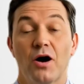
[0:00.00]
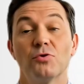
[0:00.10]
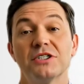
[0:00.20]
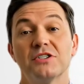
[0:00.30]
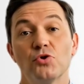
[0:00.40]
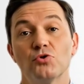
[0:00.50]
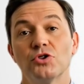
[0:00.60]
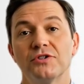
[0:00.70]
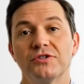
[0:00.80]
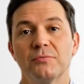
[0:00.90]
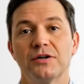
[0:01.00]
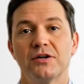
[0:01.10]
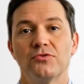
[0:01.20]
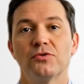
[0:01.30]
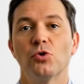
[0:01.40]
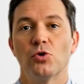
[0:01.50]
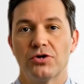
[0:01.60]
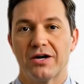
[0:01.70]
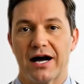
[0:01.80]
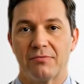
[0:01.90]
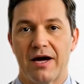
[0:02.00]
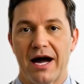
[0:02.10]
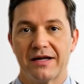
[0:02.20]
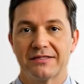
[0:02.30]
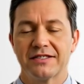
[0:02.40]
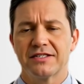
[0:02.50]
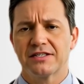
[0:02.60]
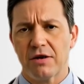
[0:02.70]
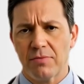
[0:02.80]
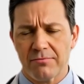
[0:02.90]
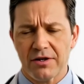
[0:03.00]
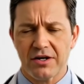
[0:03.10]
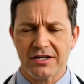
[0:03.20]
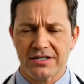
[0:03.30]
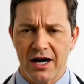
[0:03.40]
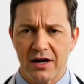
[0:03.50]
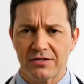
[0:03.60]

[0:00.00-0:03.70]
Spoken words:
Focus on keeping your weight through your heels, not your toes,